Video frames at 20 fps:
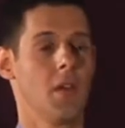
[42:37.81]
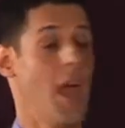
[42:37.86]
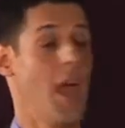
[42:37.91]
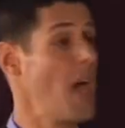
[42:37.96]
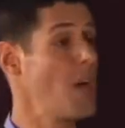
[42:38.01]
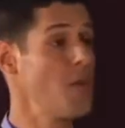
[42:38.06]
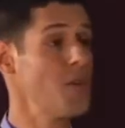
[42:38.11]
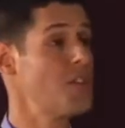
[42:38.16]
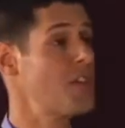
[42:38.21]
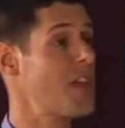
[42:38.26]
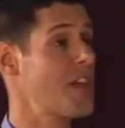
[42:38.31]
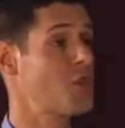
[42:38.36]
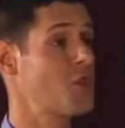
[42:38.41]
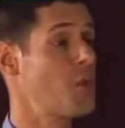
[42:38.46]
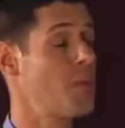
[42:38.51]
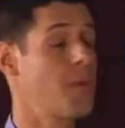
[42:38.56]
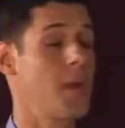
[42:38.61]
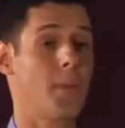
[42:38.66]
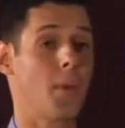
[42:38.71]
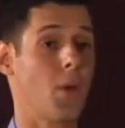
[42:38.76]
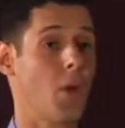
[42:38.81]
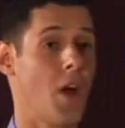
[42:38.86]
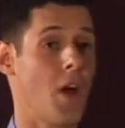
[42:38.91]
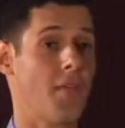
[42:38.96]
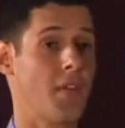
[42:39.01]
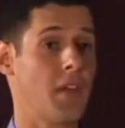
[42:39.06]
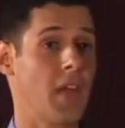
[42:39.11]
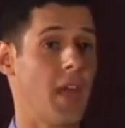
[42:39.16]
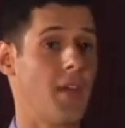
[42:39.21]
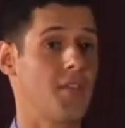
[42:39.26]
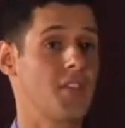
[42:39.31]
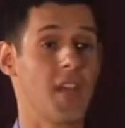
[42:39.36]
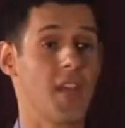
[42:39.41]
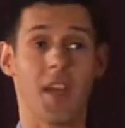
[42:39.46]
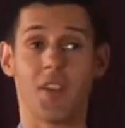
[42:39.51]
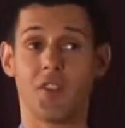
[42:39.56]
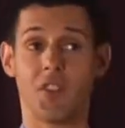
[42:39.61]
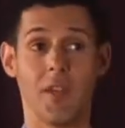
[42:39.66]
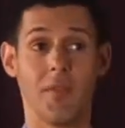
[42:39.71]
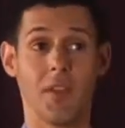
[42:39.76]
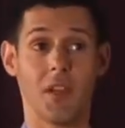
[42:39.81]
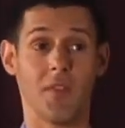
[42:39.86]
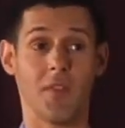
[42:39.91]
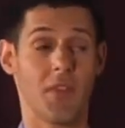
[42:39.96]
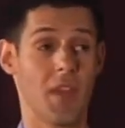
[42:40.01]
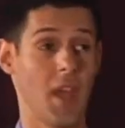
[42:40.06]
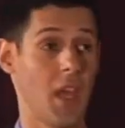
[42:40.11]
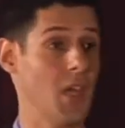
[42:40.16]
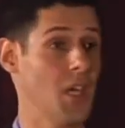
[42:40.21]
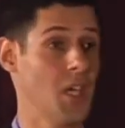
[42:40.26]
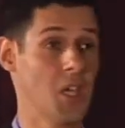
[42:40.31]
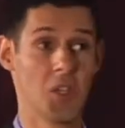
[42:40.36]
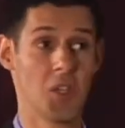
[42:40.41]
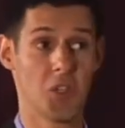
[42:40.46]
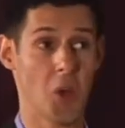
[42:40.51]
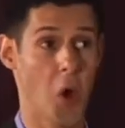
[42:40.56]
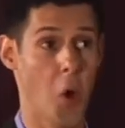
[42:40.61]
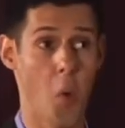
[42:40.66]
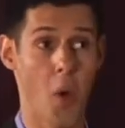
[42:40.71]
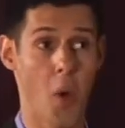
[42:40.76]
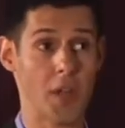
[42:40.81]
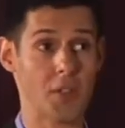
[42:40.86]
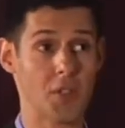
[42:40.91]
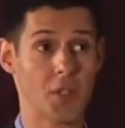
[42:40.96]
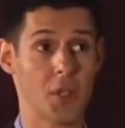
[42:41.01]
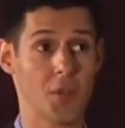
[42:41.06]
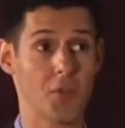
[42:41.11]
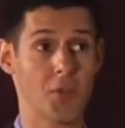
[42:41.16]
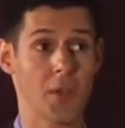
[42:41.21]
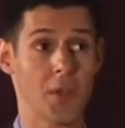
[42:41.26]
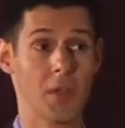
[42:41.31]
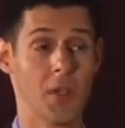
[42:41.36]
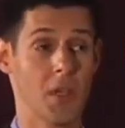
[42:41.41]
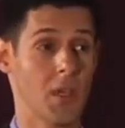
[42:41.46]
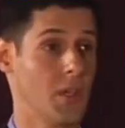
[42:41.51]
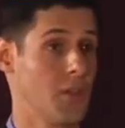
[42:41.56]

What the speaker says: Heterosexual people often have sex even if they don't want children